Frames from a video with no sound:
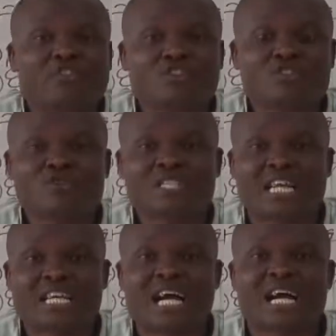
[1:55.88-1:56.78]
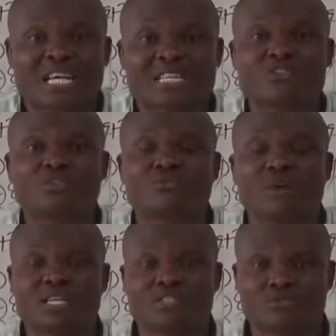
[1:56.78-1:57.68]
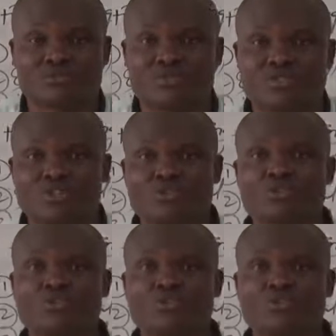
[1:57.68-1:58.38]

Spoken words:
philosophy is like a cardinal value you